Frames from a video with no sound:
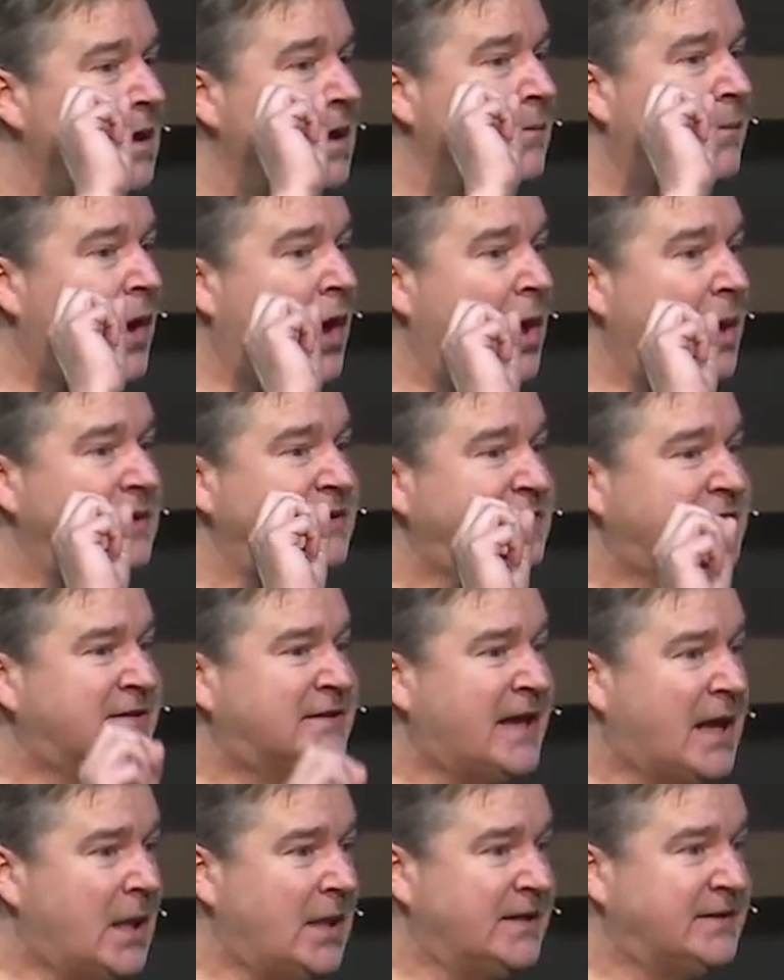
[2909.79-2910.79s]
Paul is
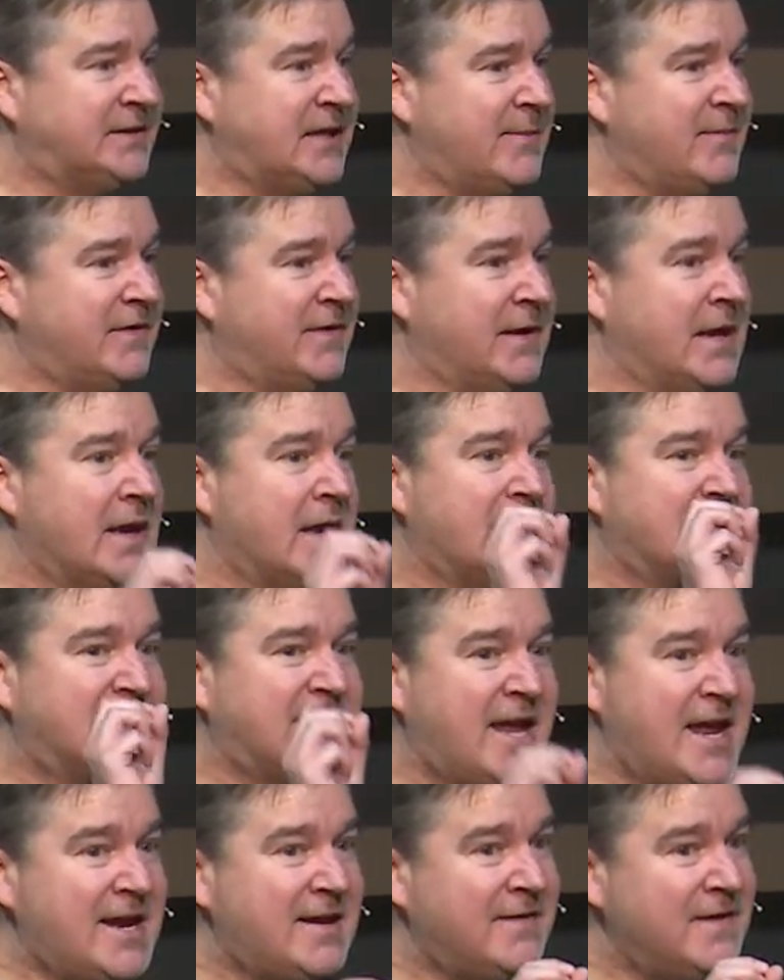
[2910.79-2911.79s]
telling Timothy,
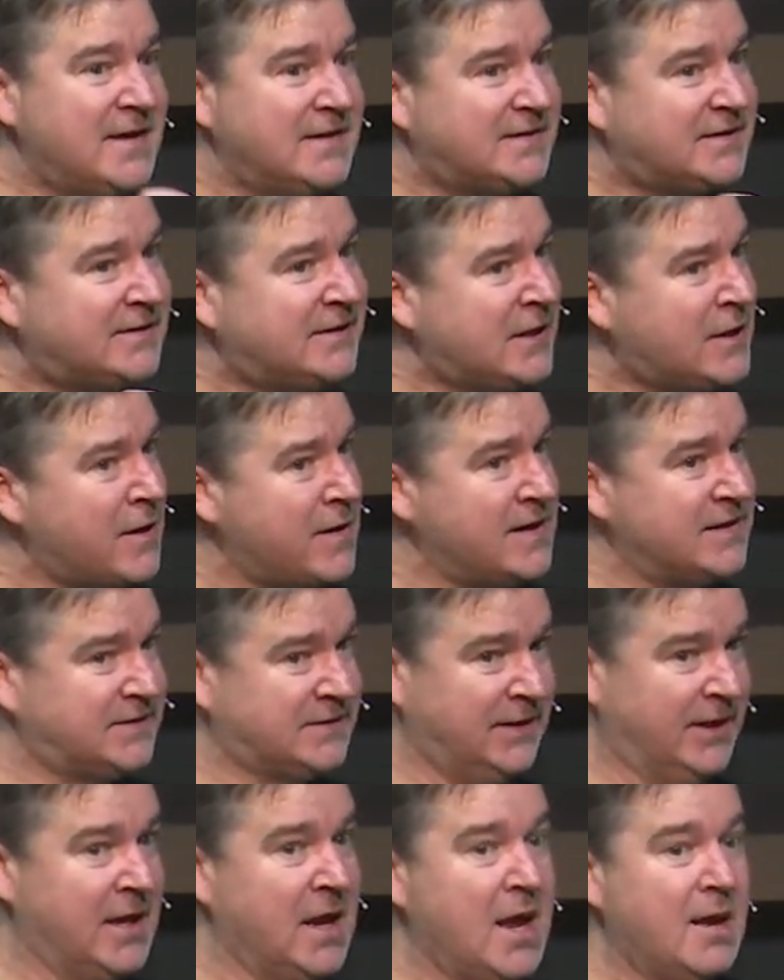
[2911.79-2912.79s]
take this
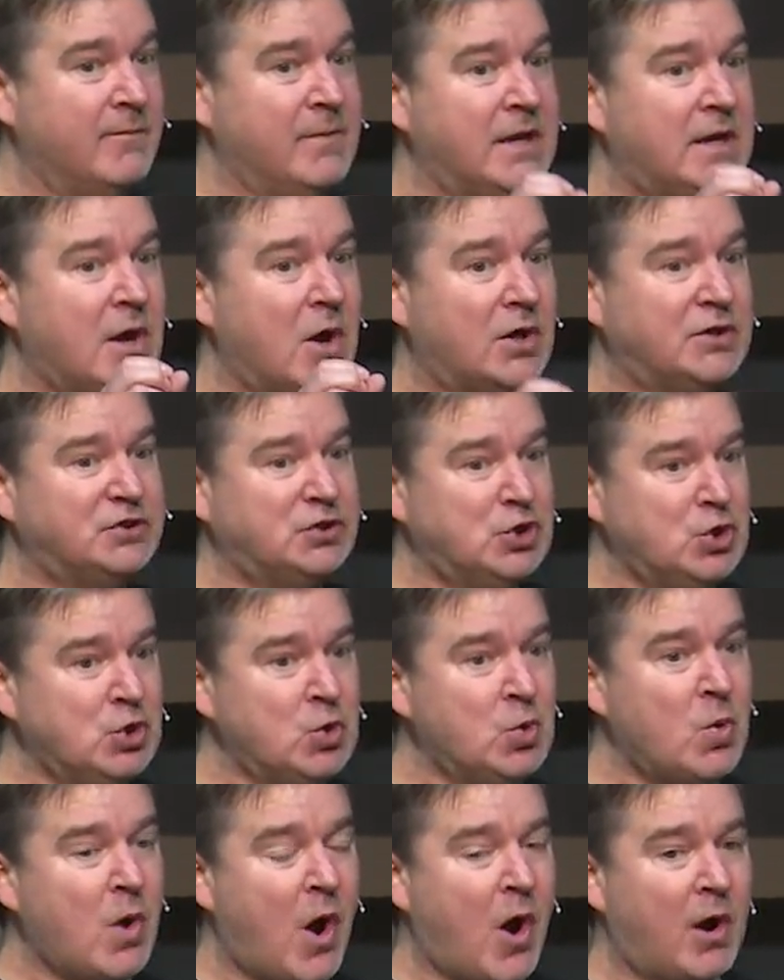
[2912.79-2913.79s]
seriously because
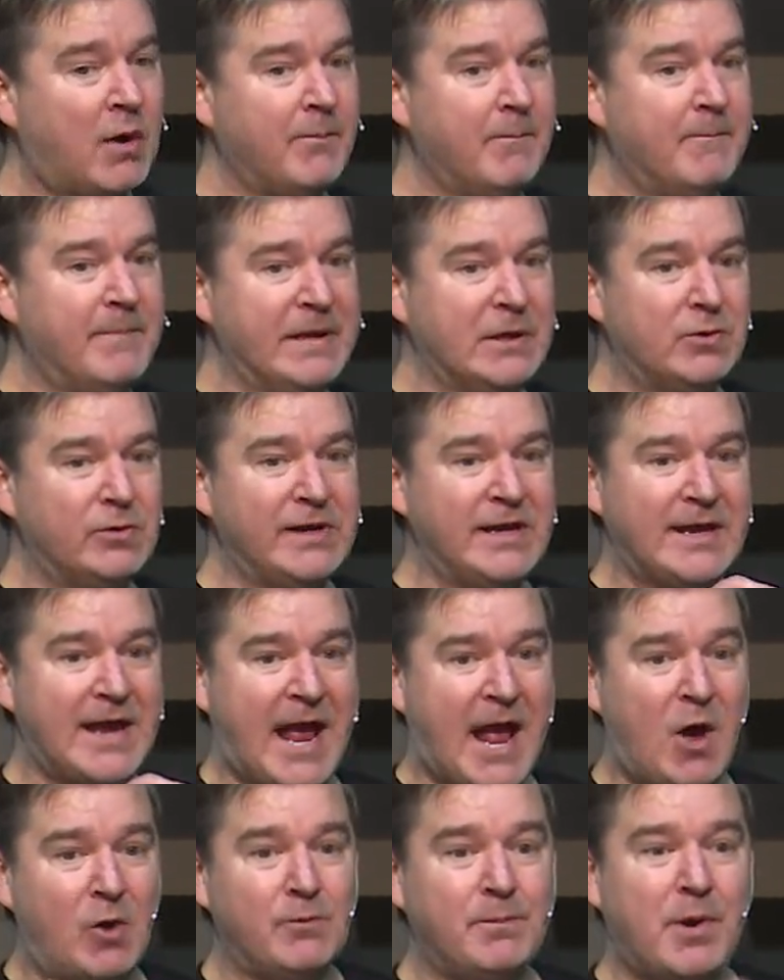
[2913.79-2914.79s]
you are building
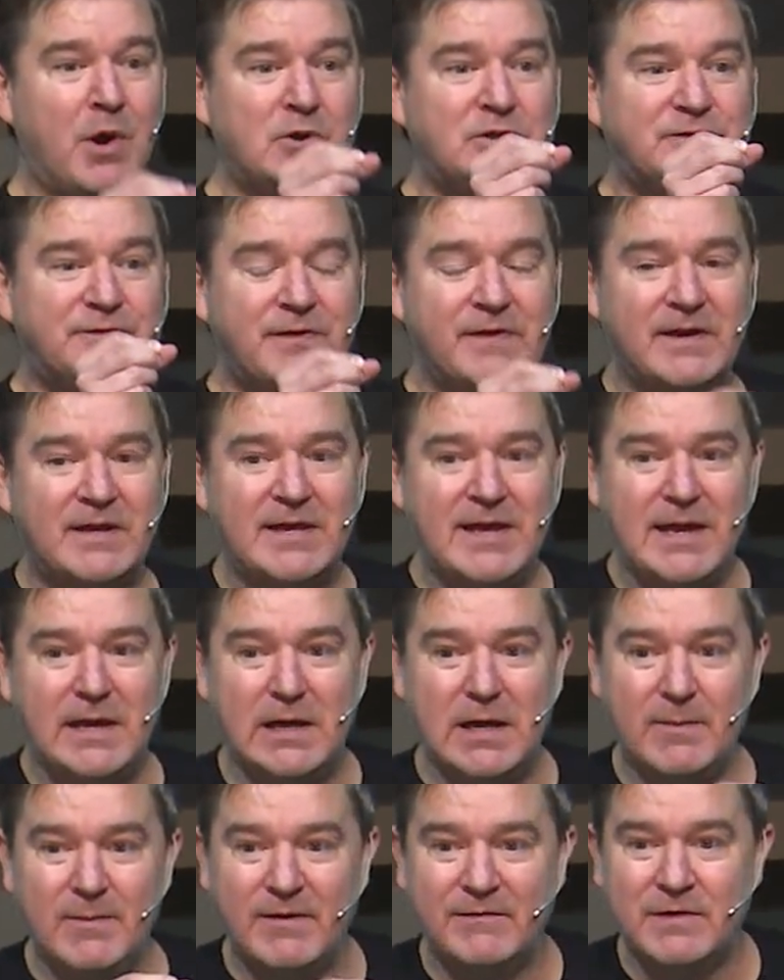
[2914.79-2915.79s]
outposts for the
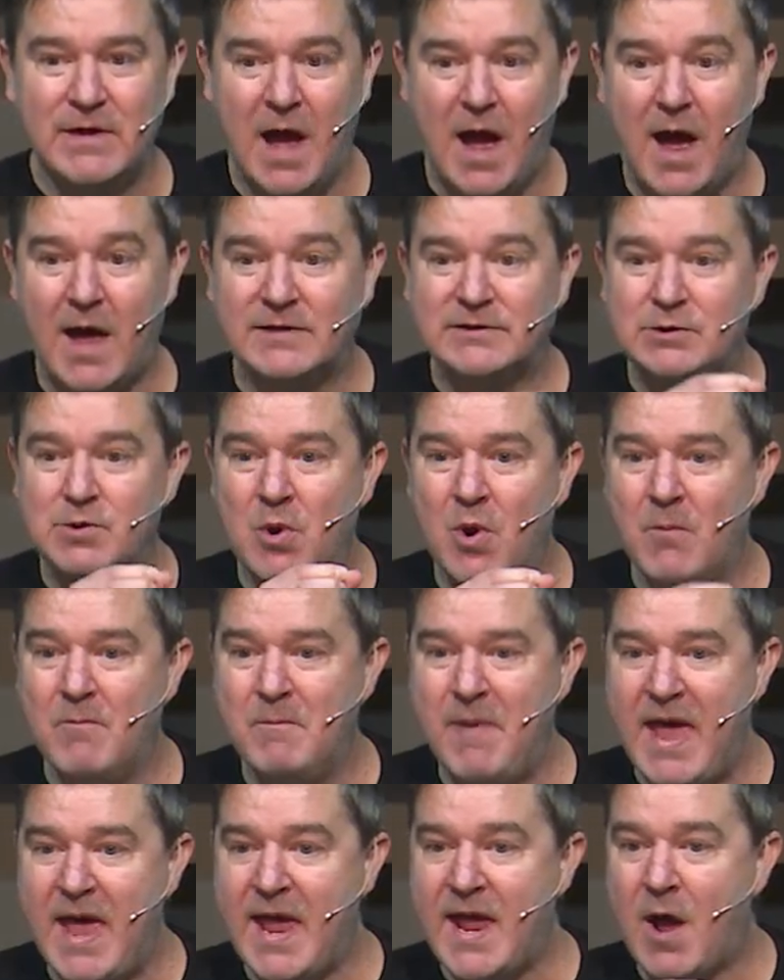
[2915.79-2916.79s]
kingdom of God to
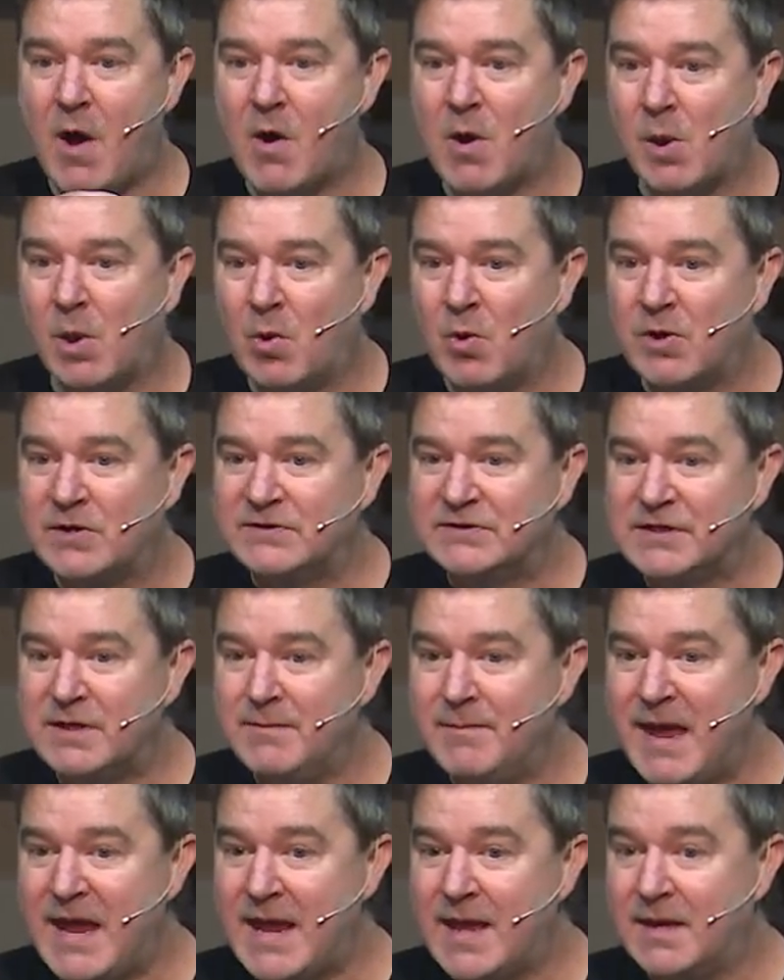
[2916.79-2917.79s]
obey our Lord's
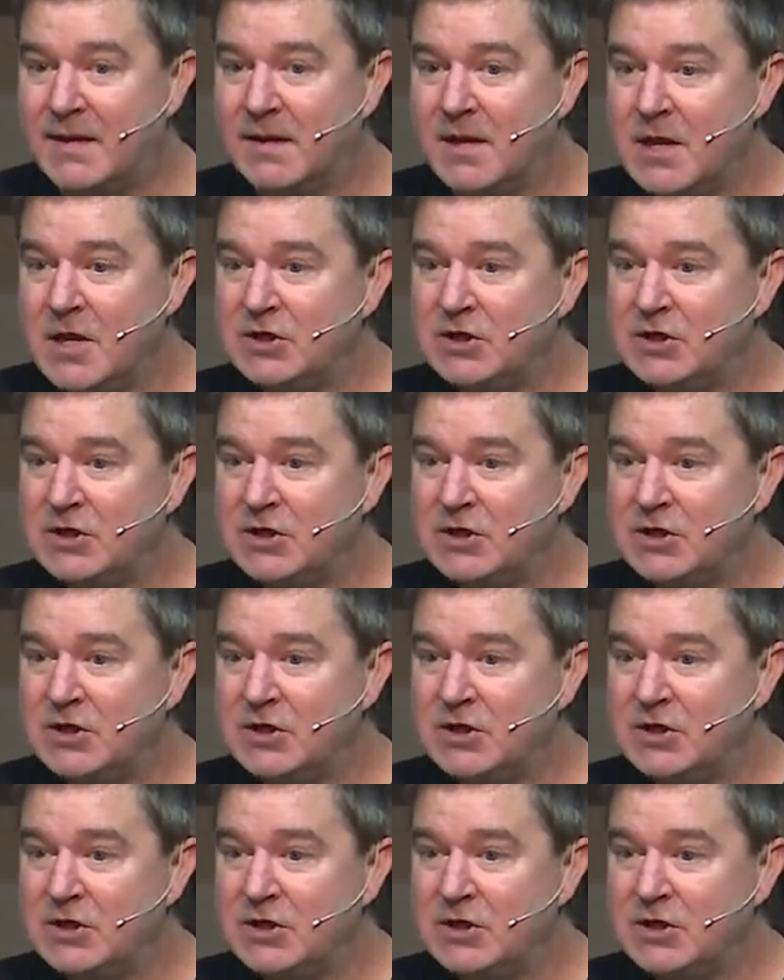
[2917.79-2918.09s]
command.